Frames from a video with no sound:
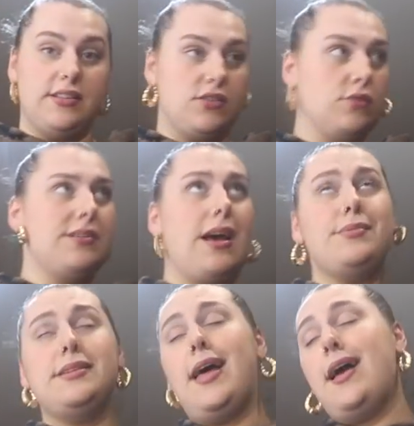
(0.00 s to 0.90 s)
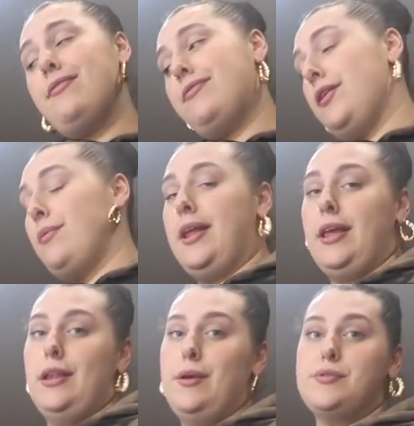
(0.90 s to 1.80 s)
Sometimes in life, you win and
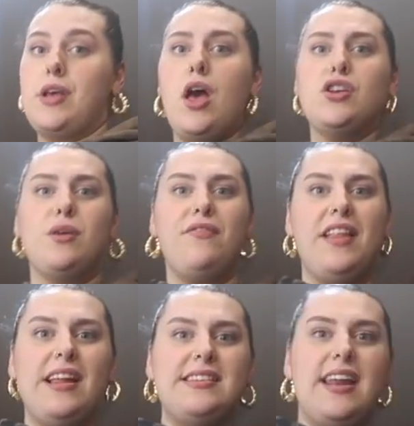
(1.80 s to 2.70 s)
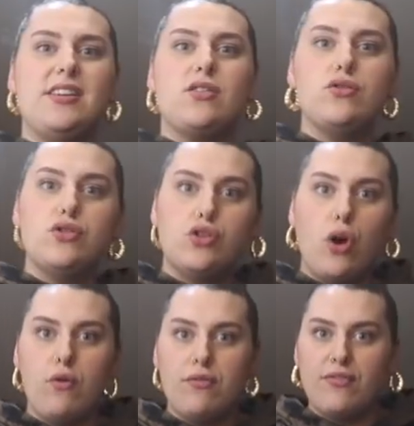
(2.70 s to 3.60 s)
you lose. So I feel like today has gone
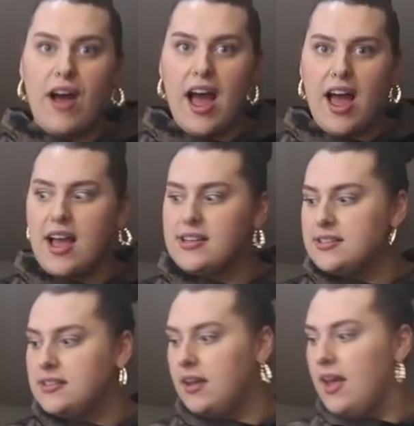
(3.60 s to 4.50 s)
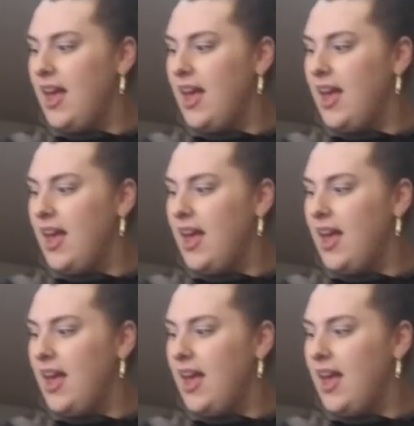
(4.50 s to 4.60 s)
so fast.